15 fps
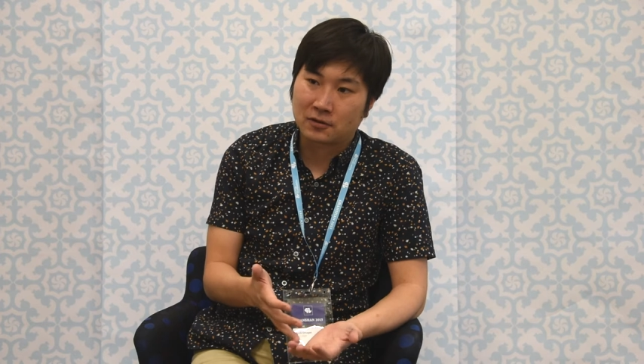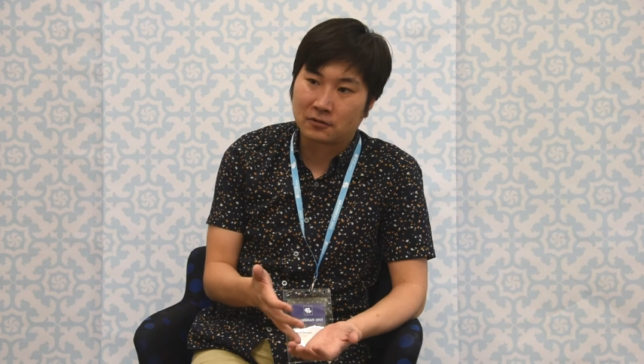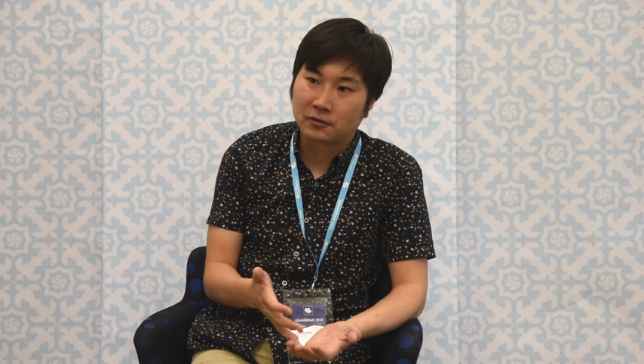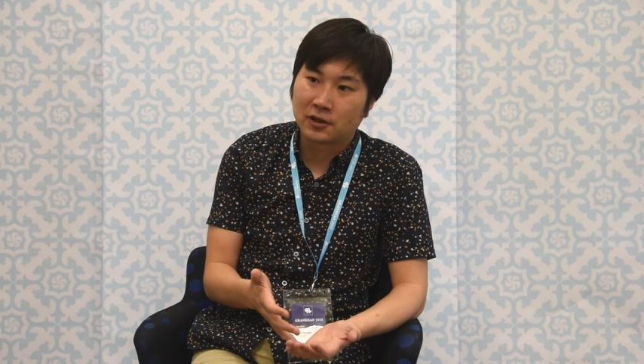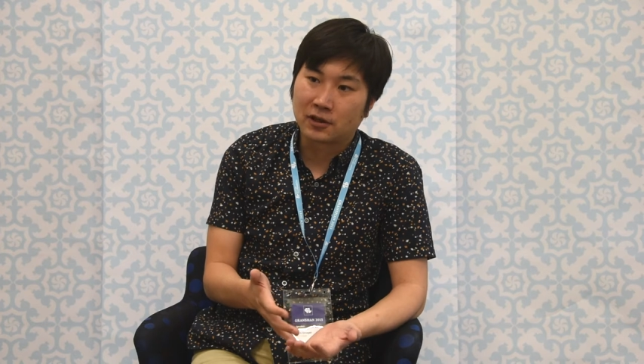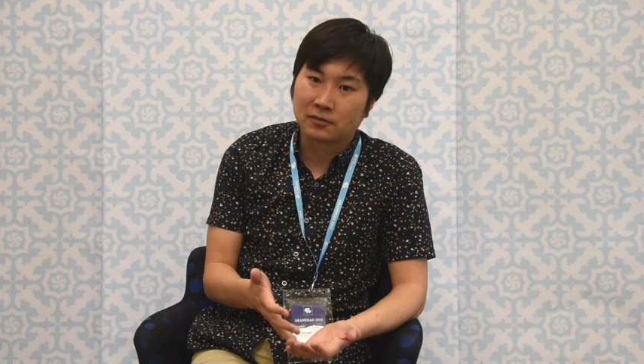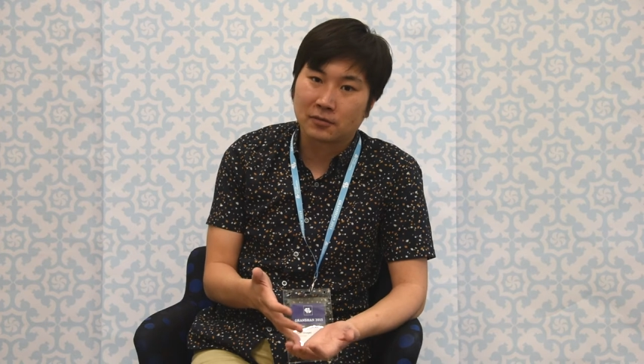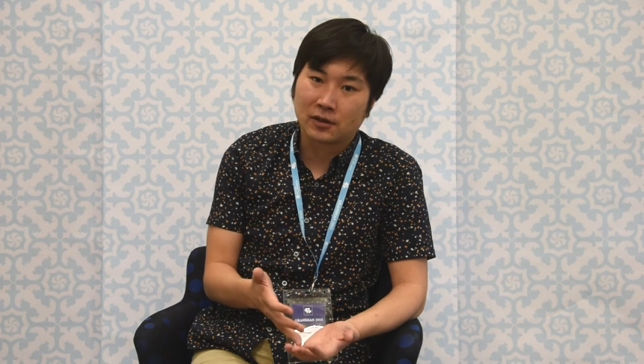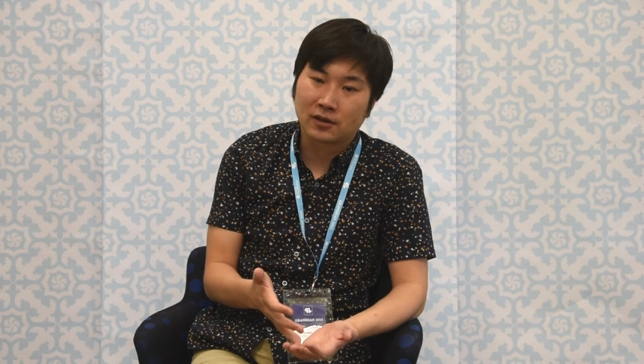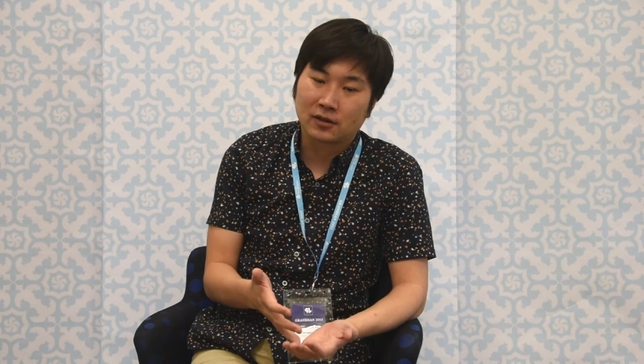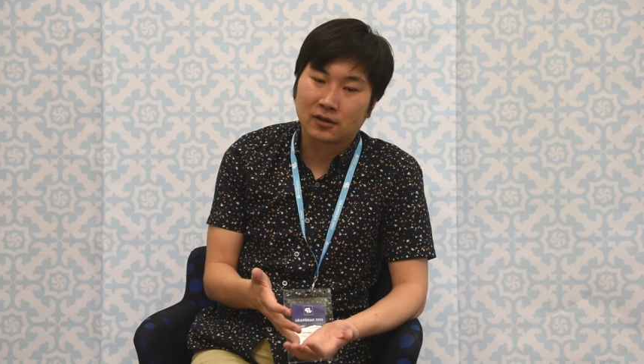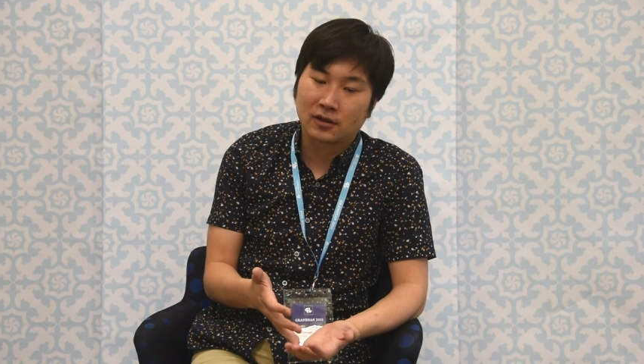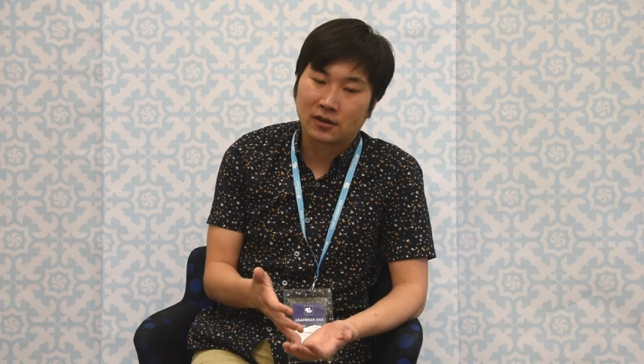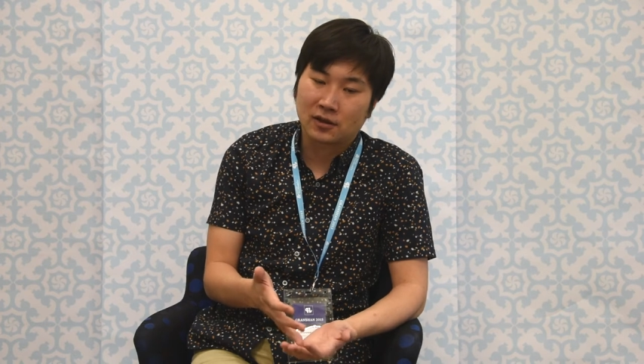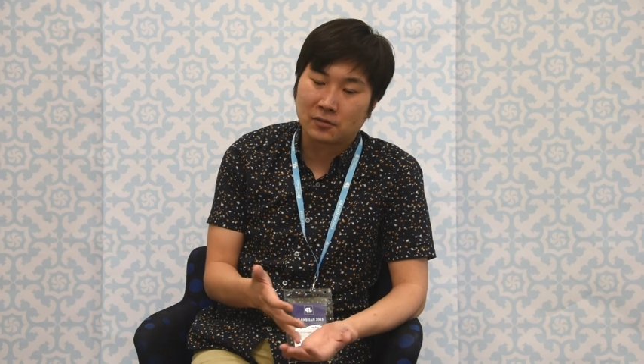Korean, but
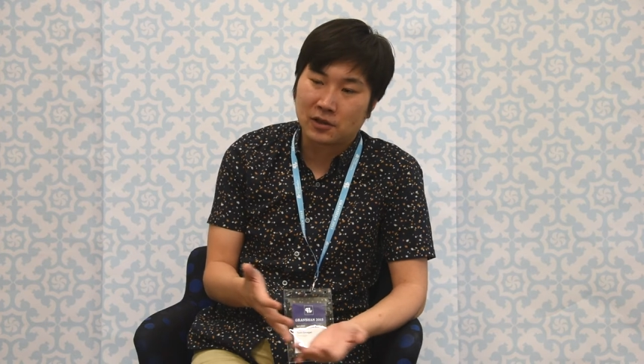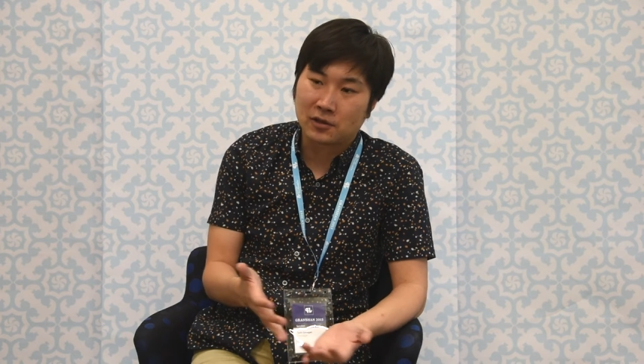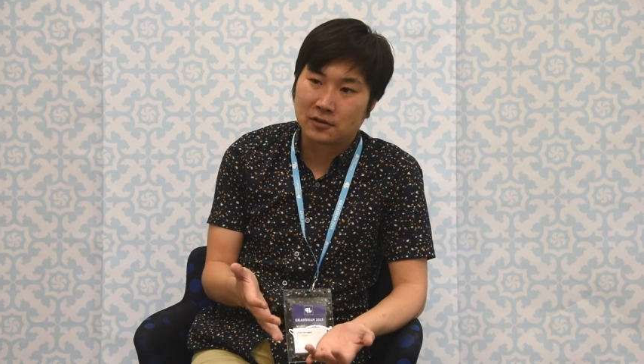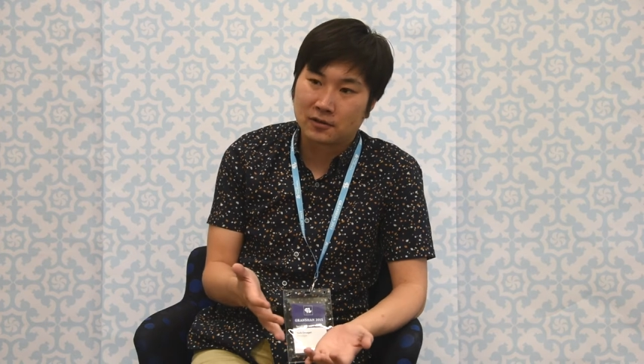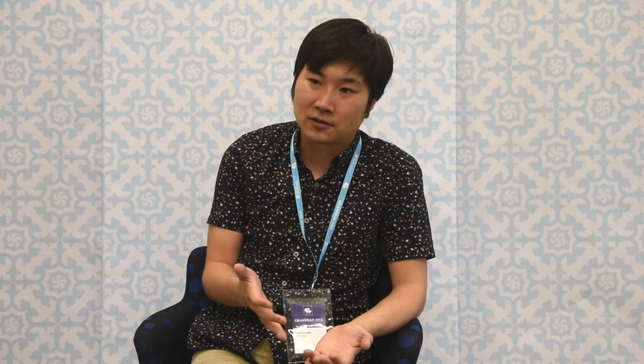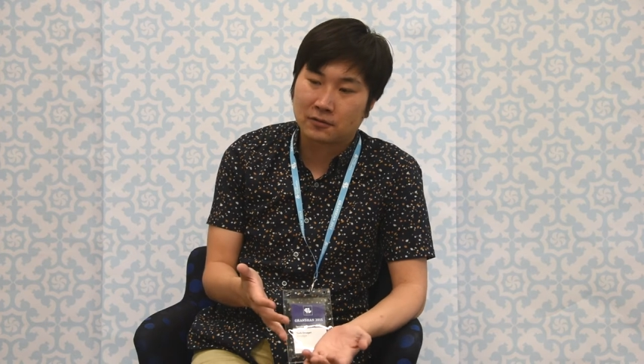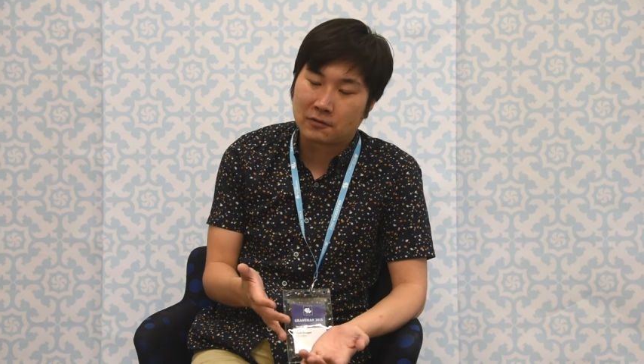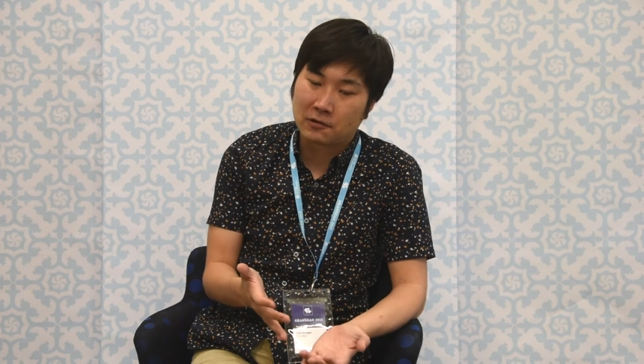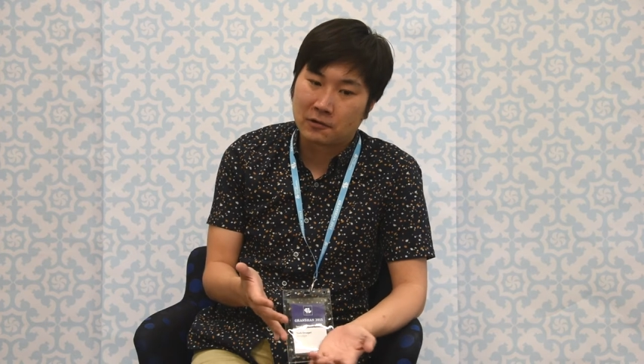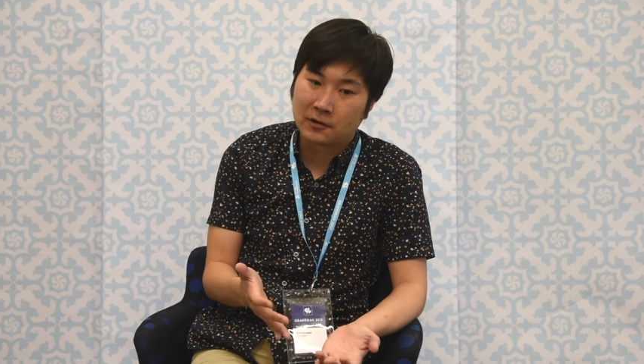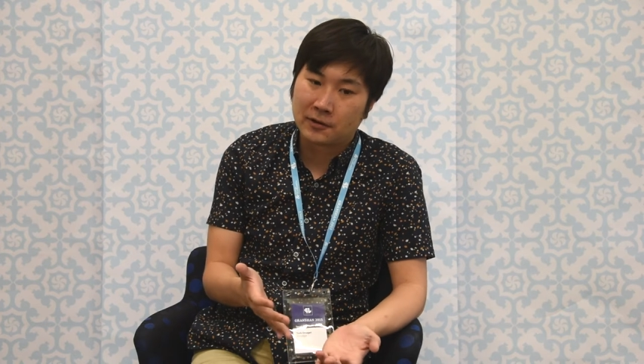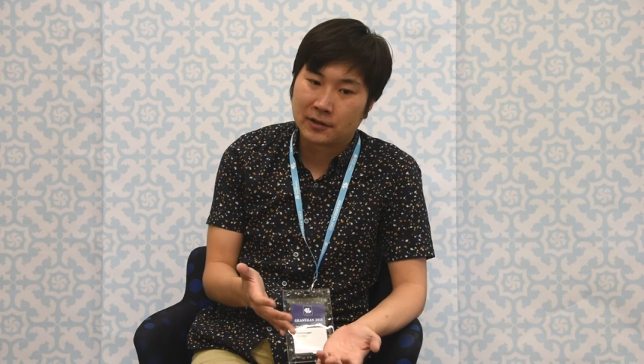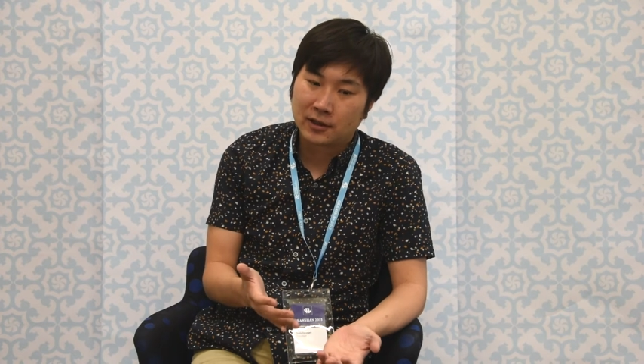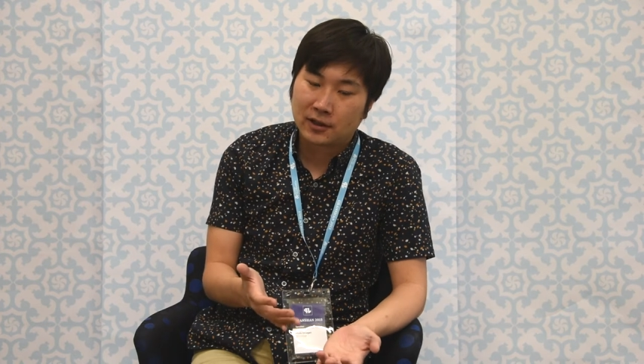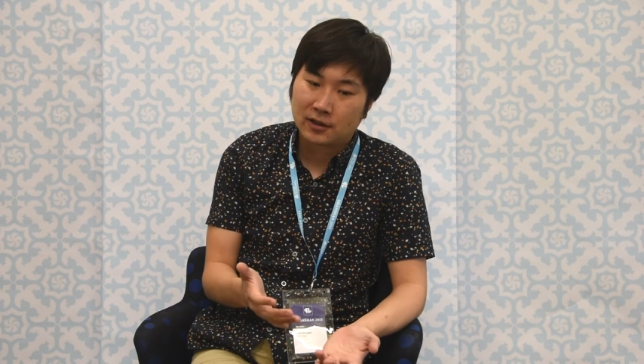it can be used
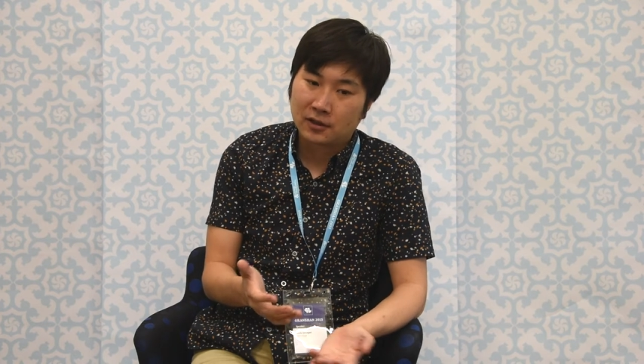for